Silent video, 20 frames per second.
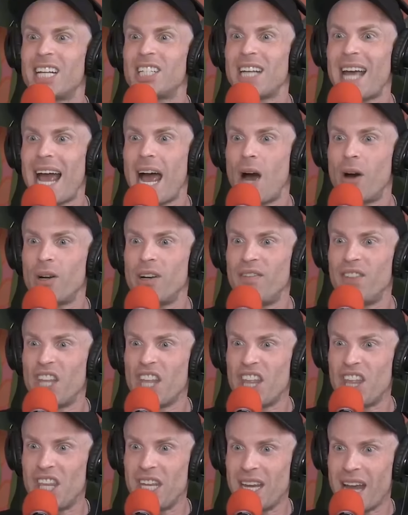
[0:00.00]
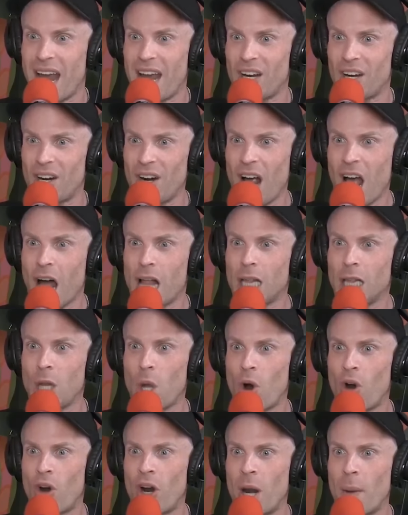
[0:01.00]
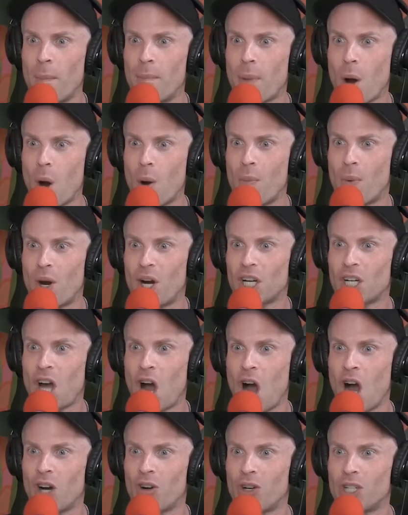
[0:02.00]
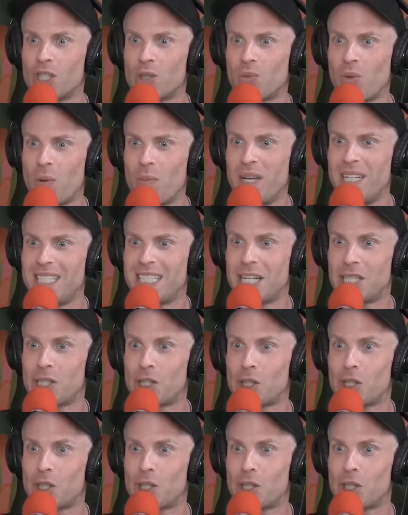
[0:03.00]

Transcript: kicked out of the theater. Lauren Boebert, congresswoman,